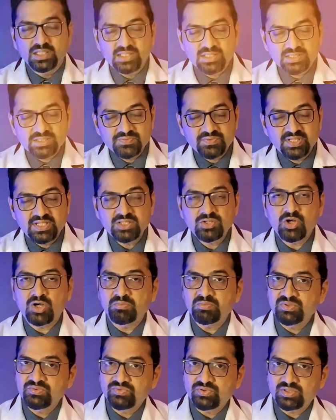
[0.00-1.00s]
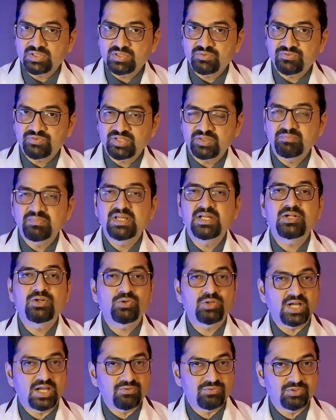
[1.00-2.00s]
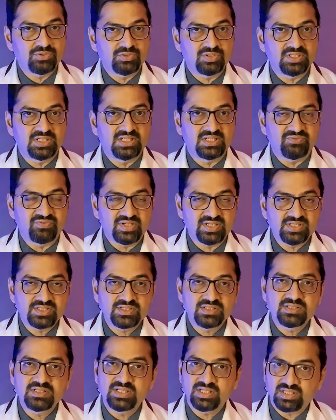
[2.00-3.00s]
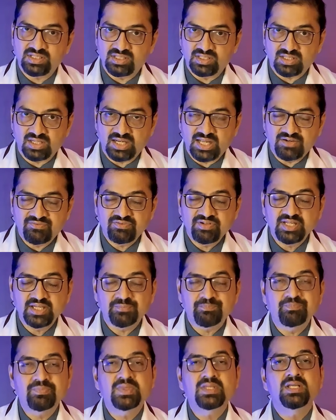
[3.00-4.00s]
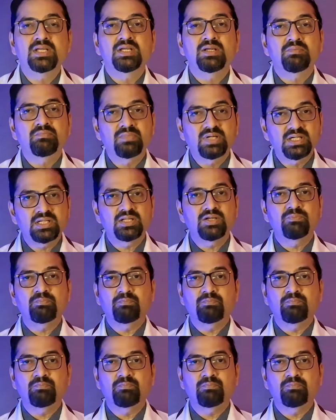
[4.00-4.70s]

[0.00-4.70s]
It is very common for a female to have urine infection in her lifetime, but